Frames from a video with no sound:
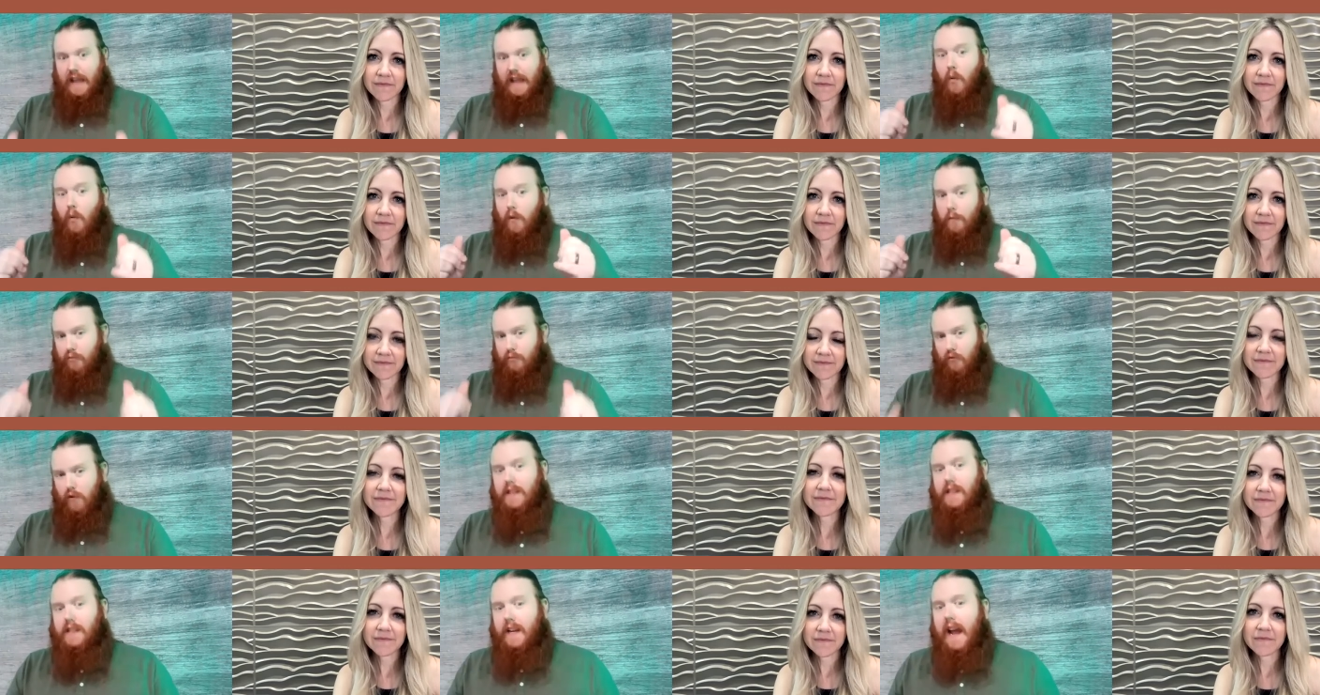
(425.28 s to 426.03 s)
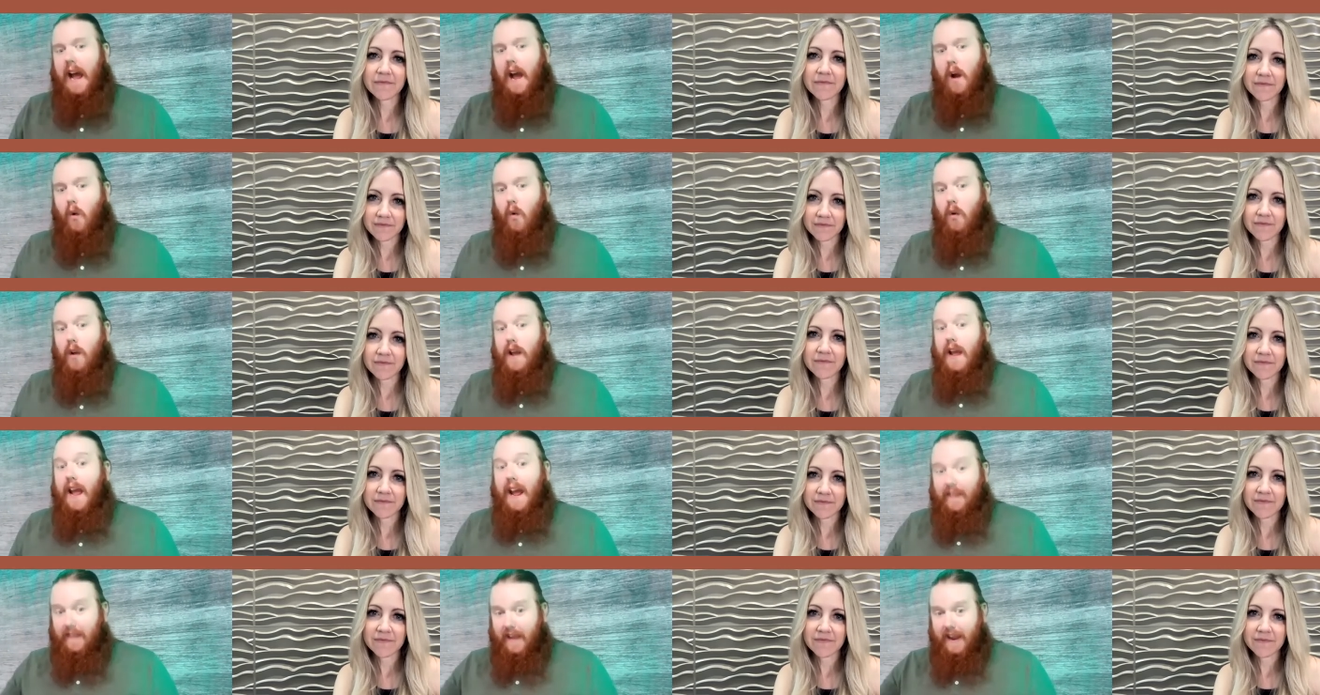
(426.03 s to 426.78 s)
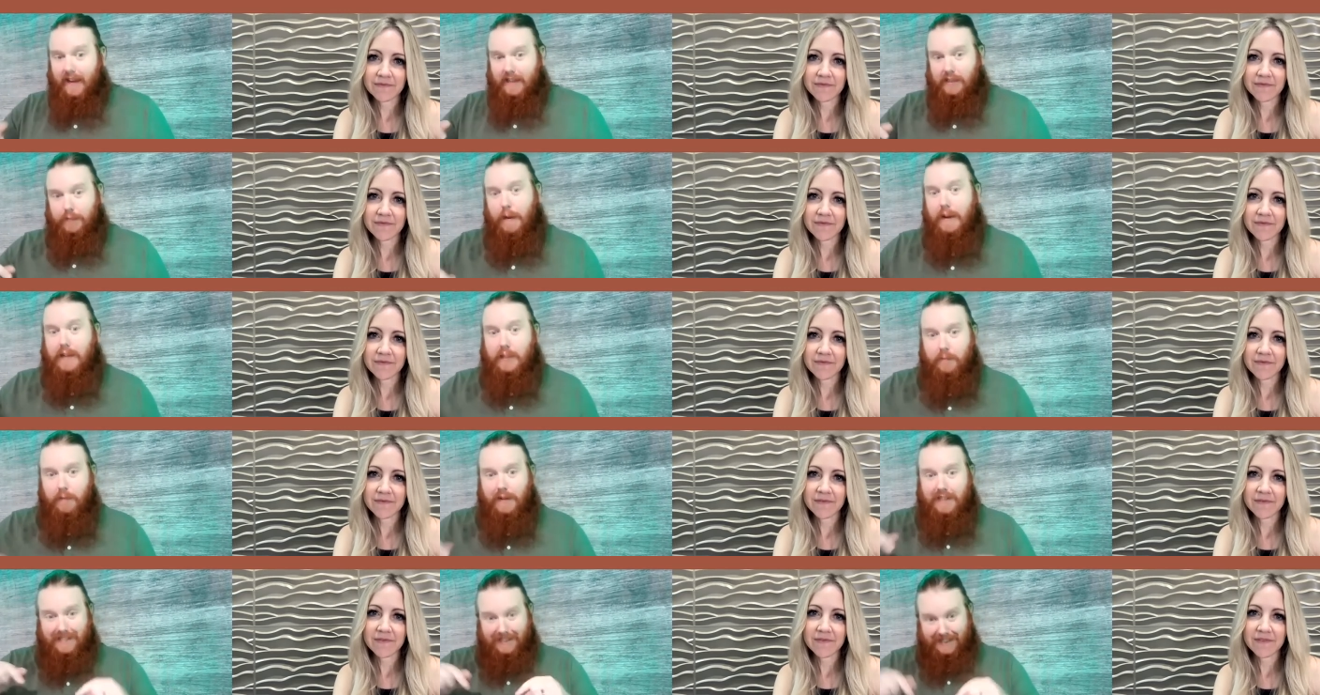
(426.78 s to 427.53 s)
Speaker 1: that were printed out and they
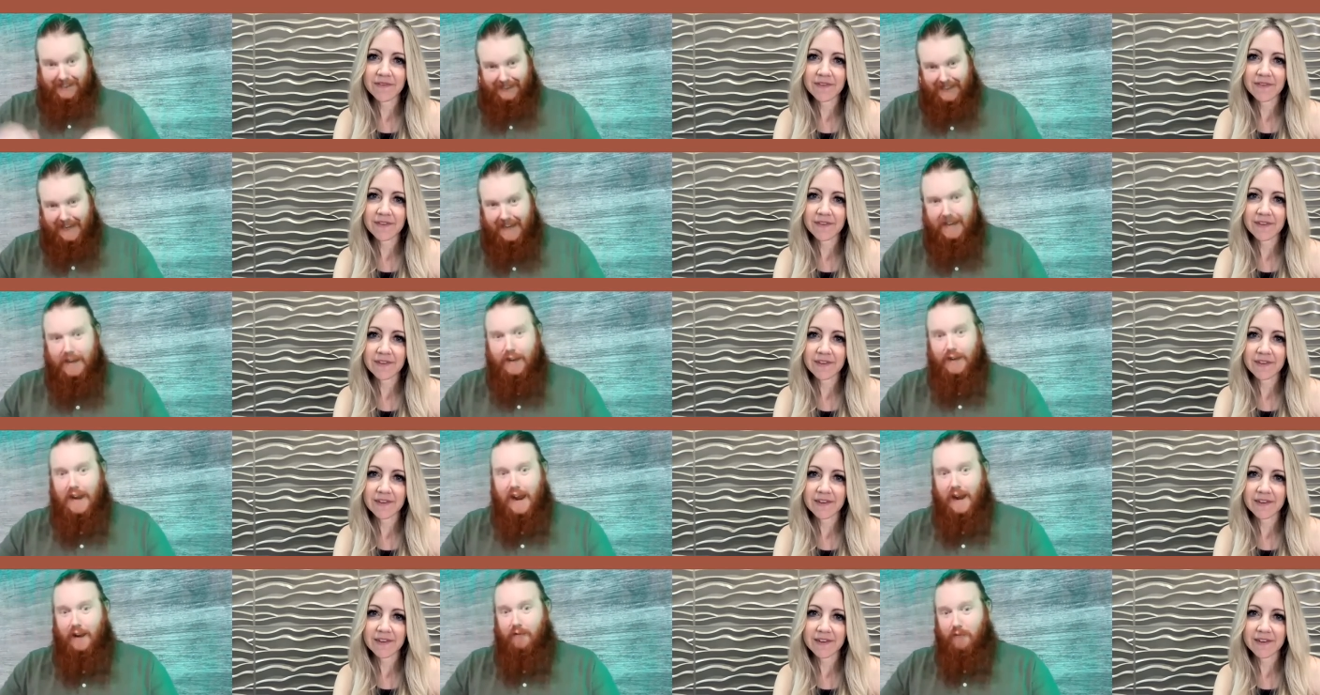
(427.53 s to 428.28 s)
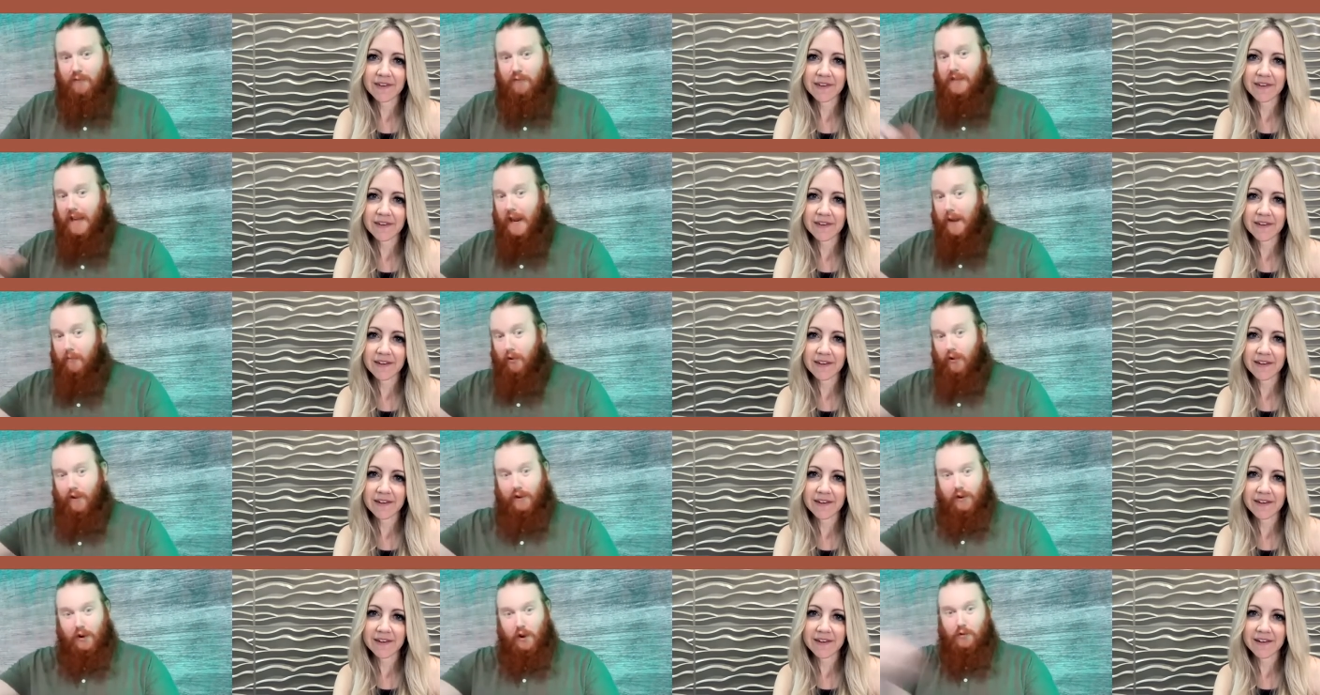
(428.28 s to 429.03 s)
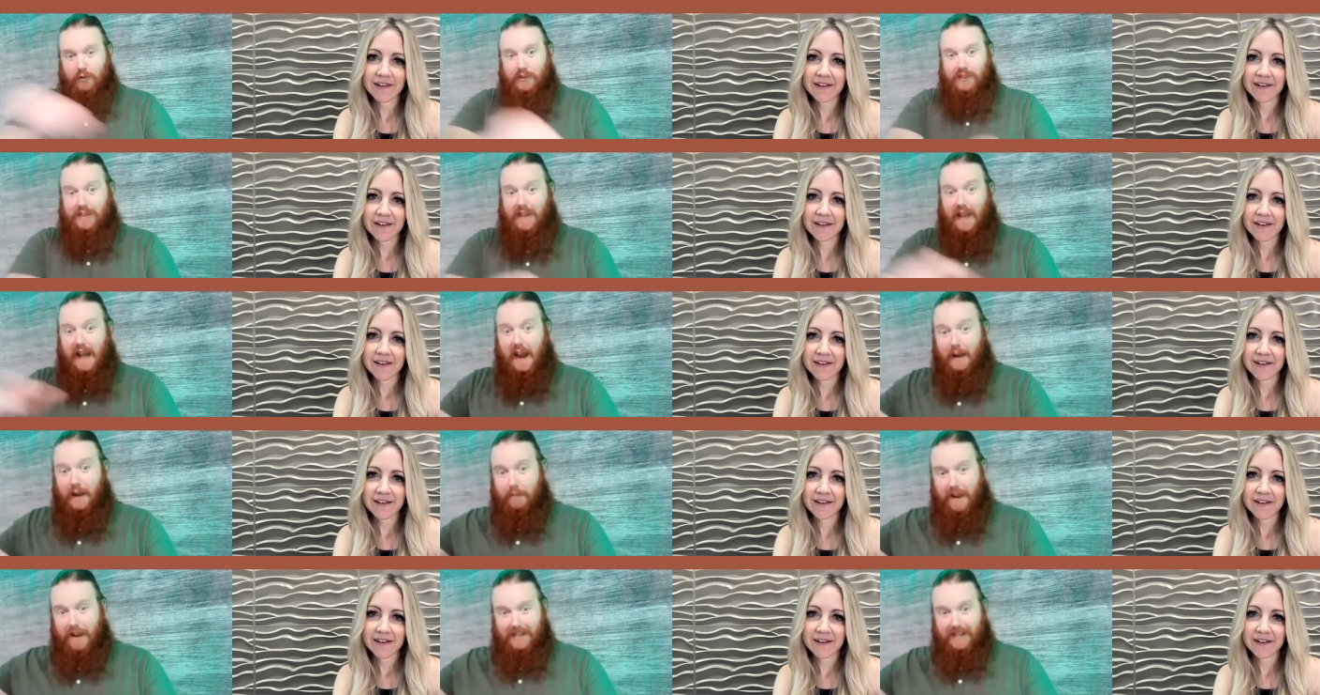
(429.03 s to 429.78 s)
expected me to sit at a dining room table and go
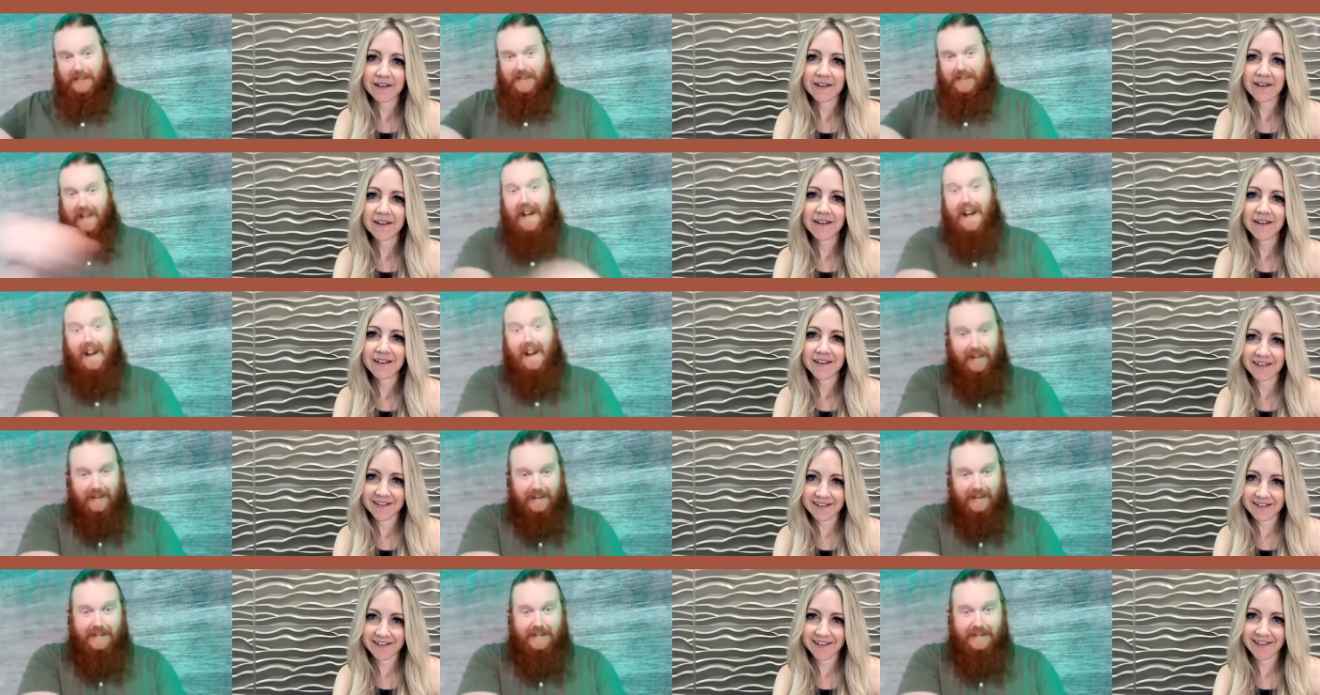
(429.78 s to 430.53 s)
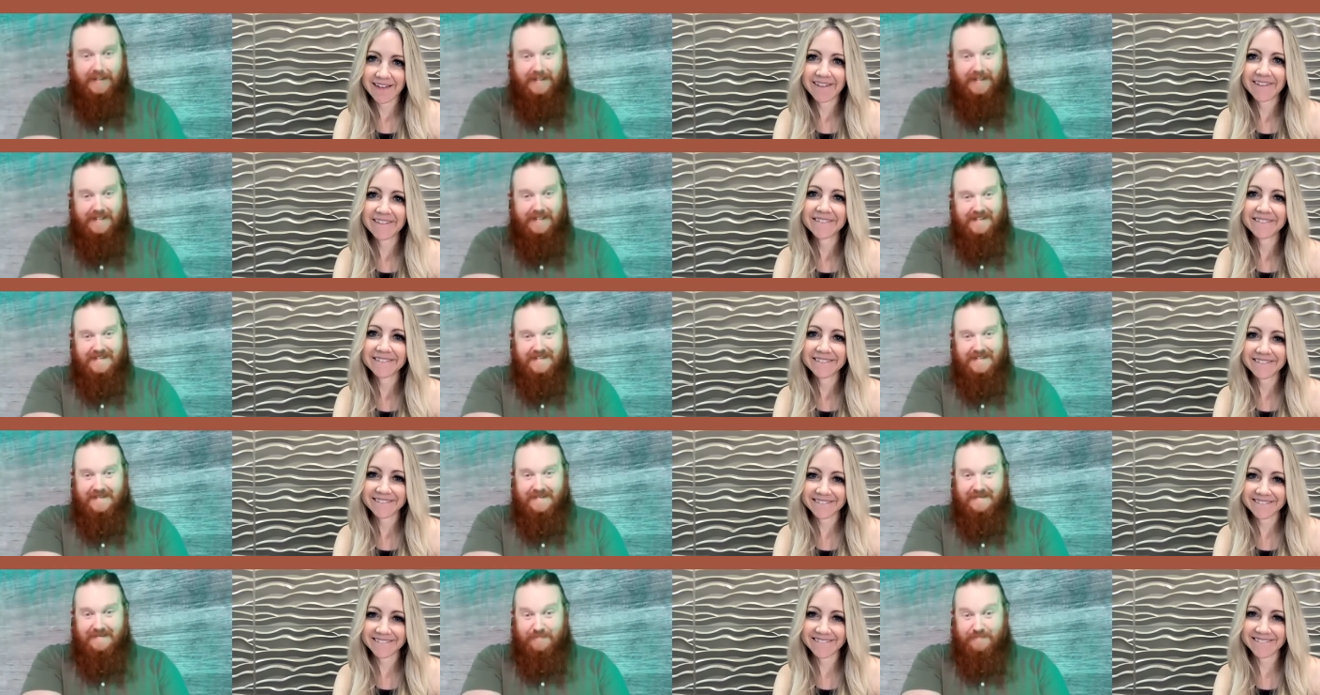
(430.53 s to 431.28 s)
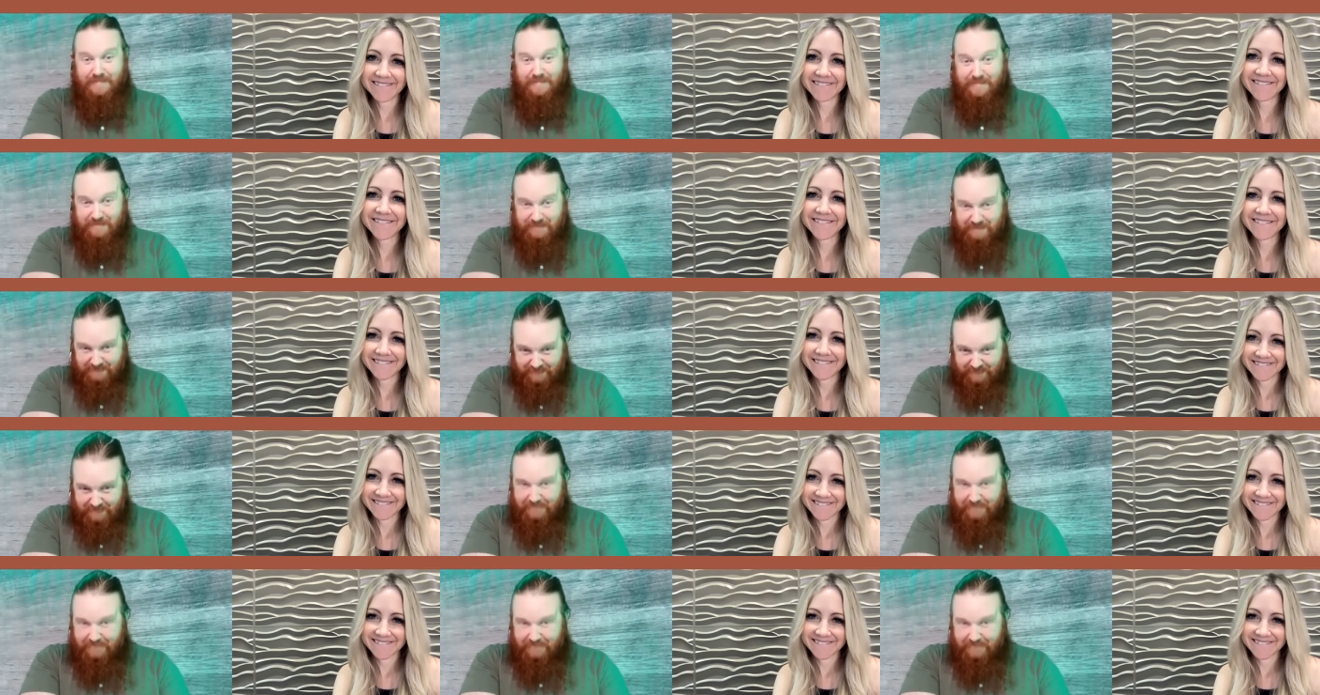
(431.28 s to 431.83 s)
slide by slide. Mm-hmm.